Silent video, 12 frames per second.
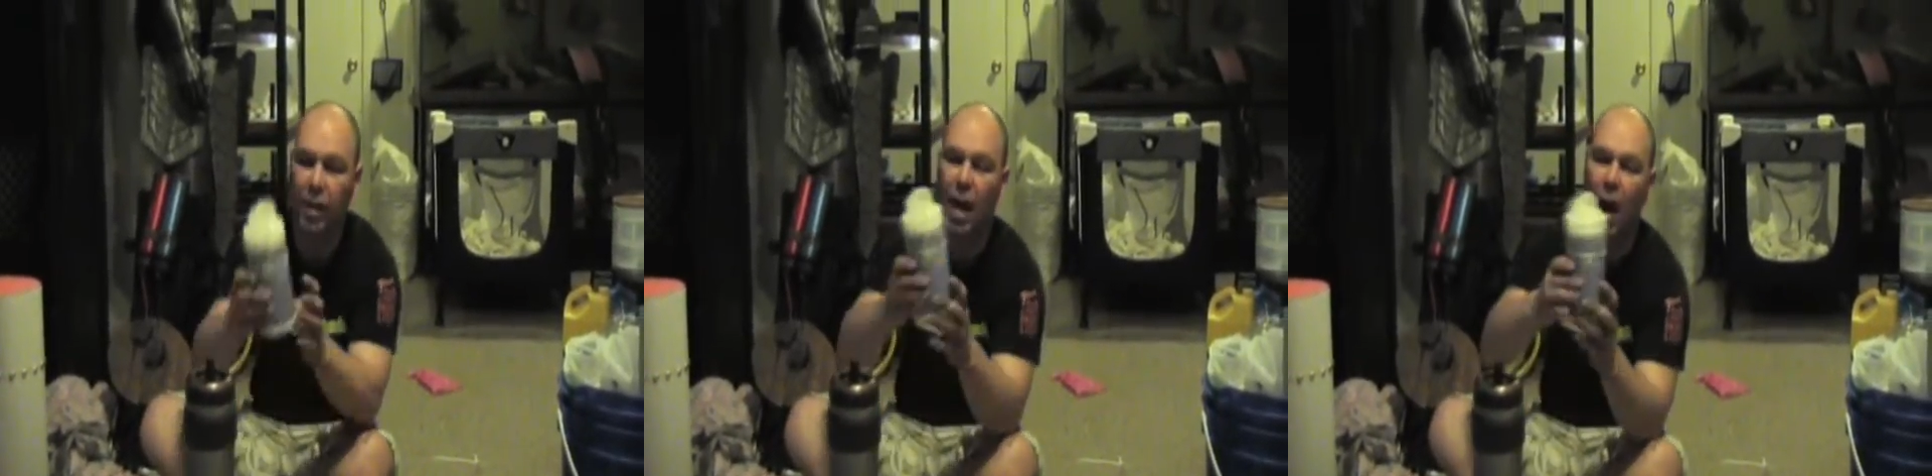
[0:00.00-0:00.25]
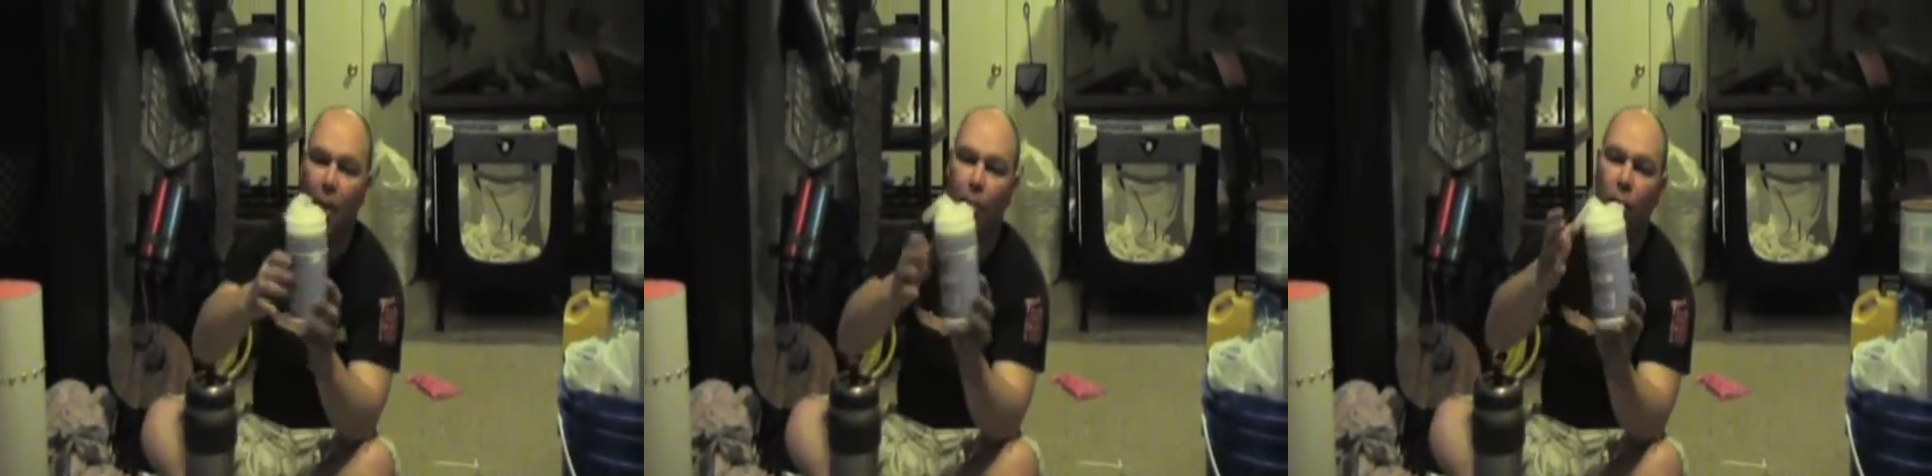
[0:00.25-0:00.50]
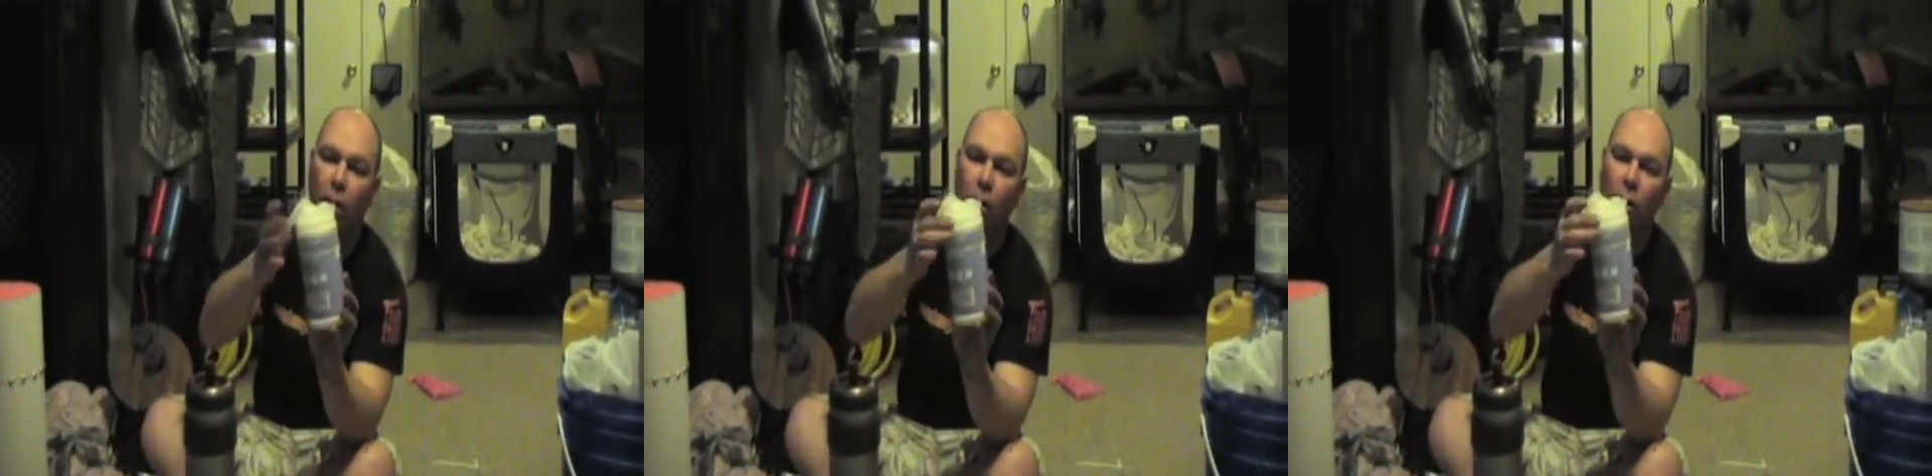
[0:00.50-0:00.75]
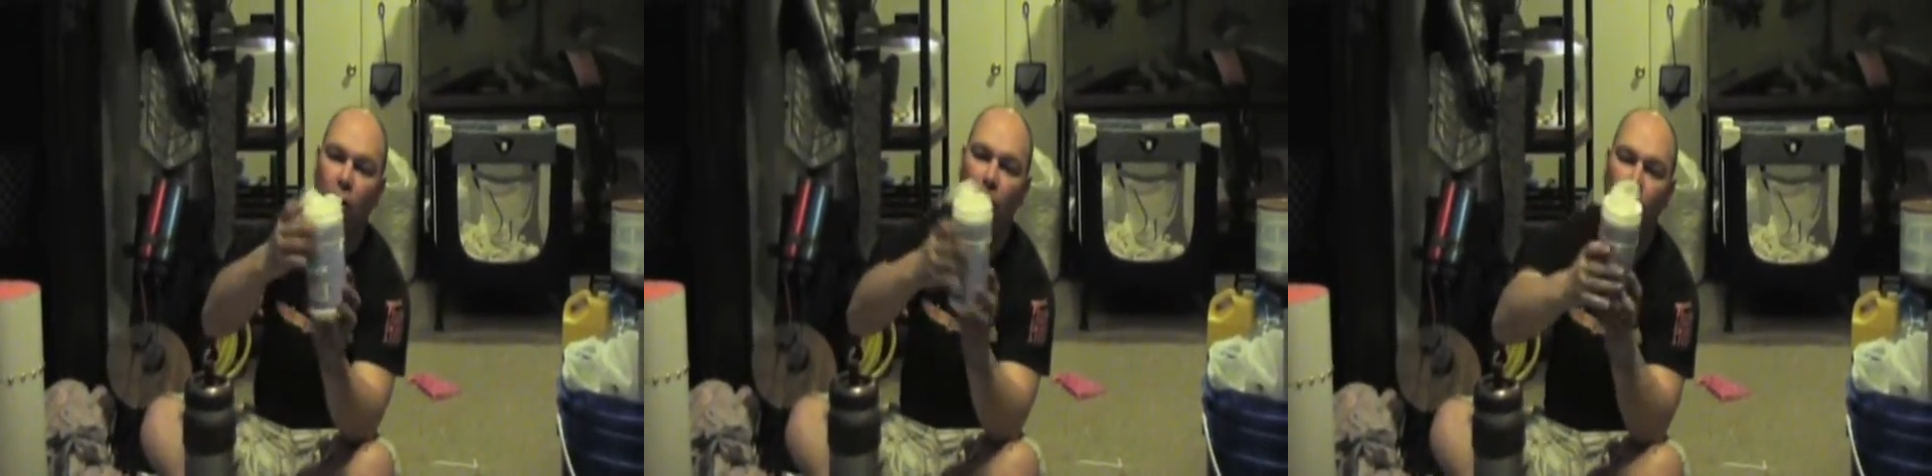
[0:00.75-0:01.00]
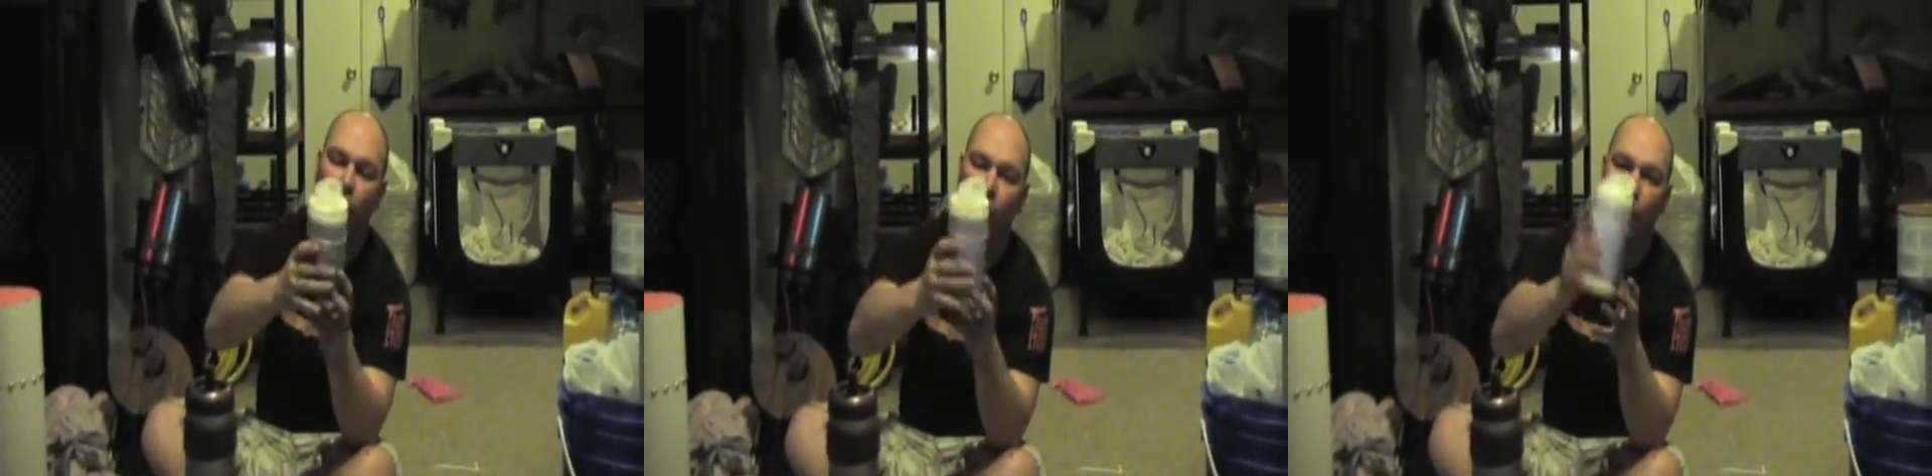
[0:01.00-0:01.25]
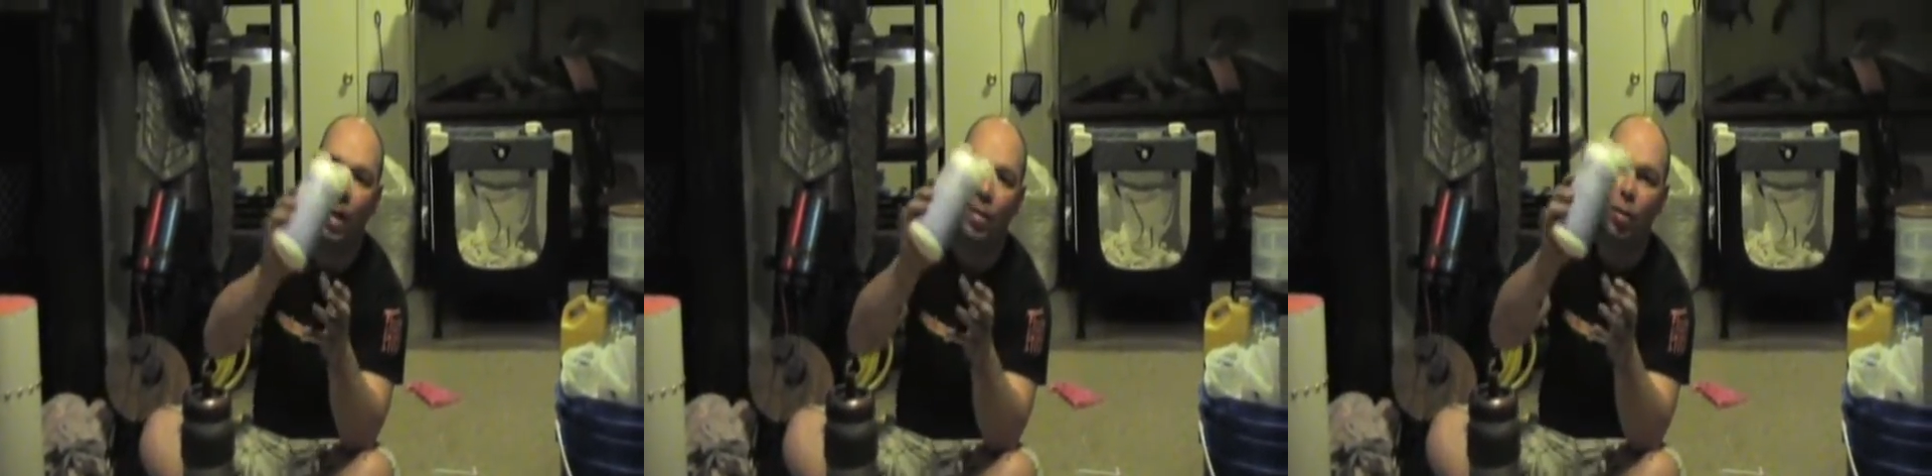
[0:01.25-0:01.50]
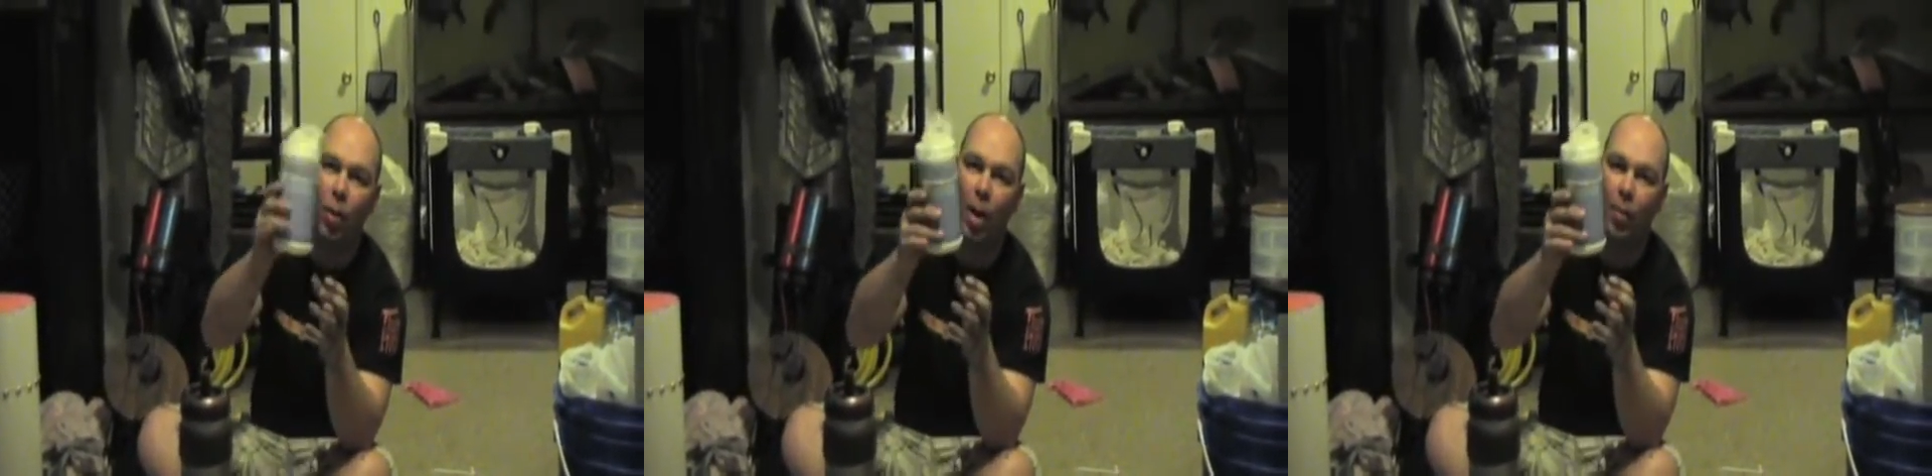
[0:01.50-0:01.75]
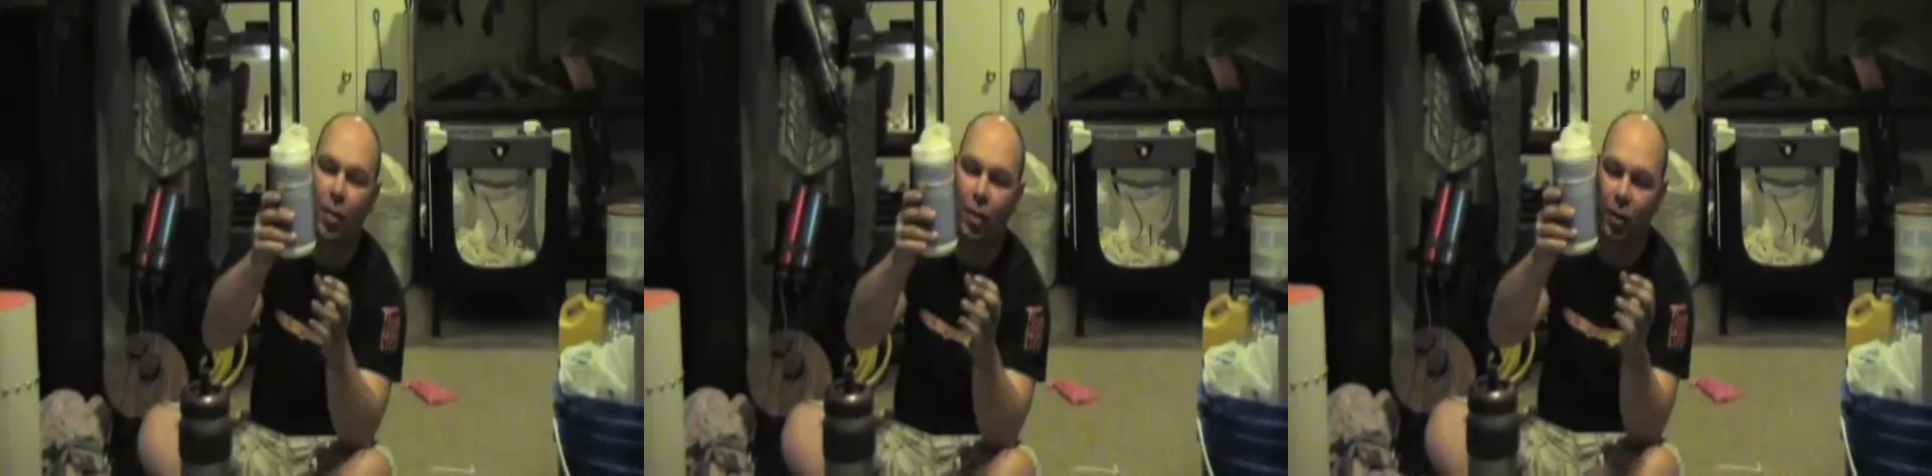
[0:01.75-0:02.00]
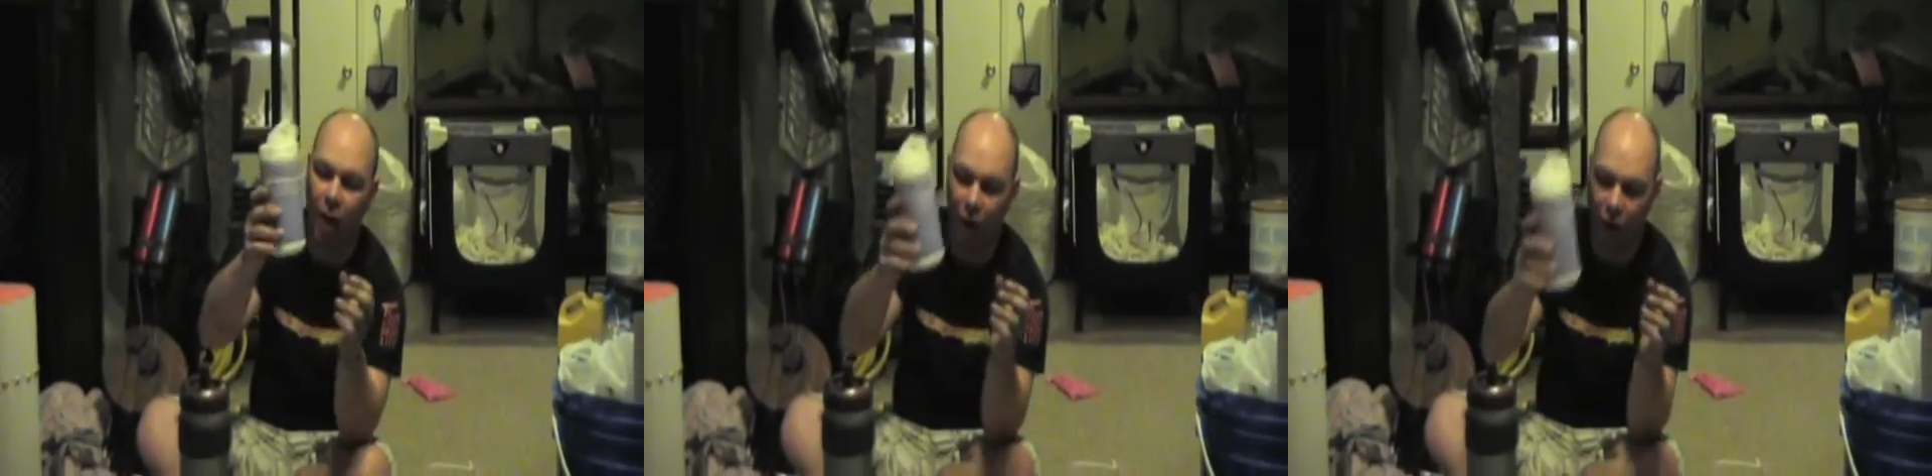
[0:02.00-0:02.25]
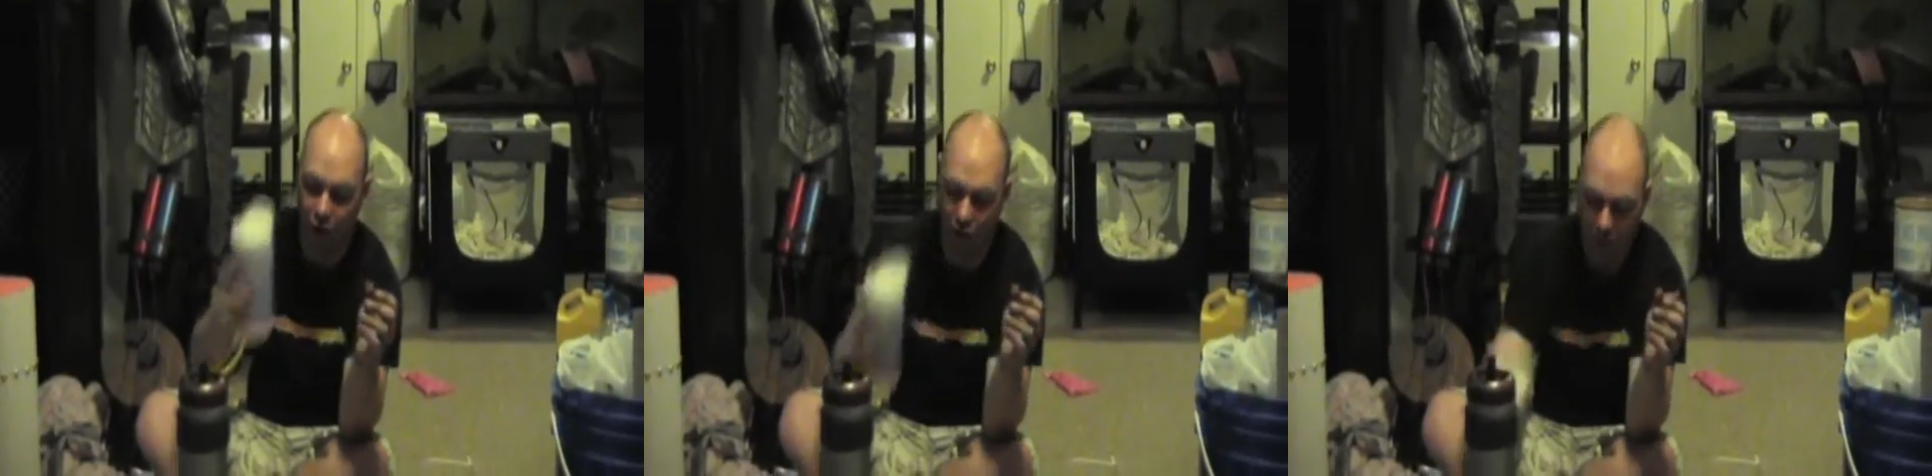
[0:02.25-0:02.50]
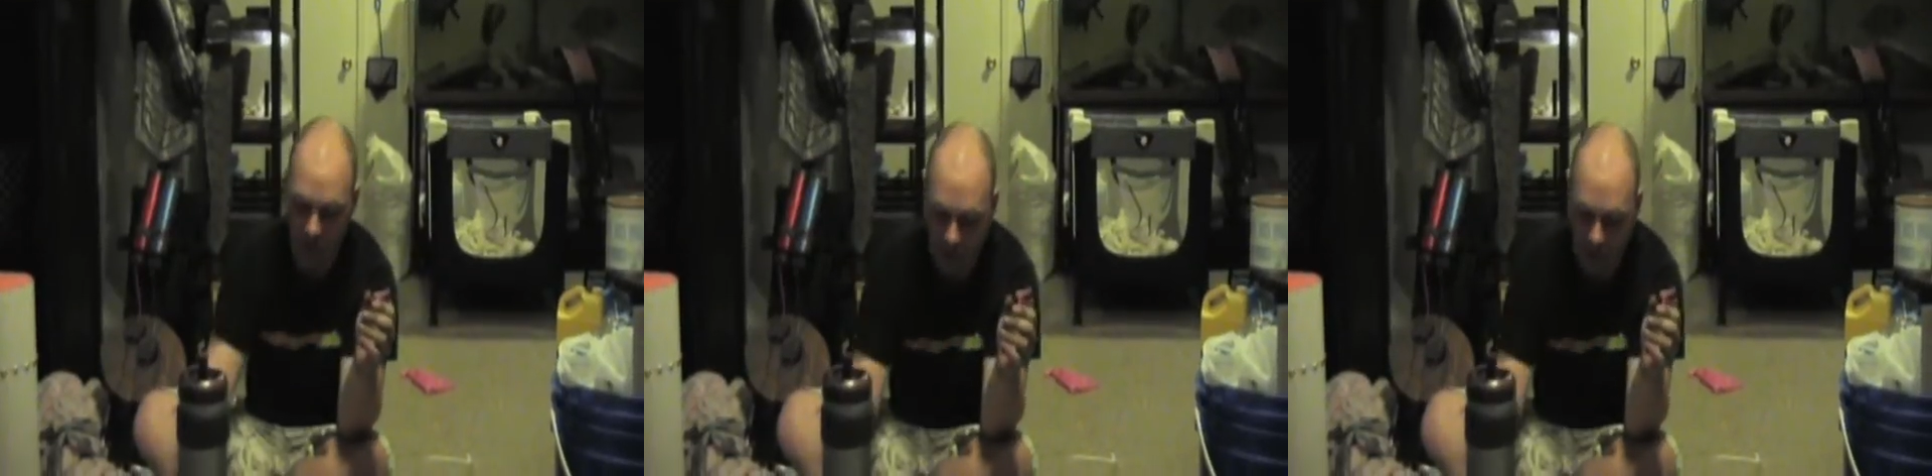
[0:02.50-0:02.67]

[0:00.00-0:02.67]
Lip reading: cap from Baby Wipes container,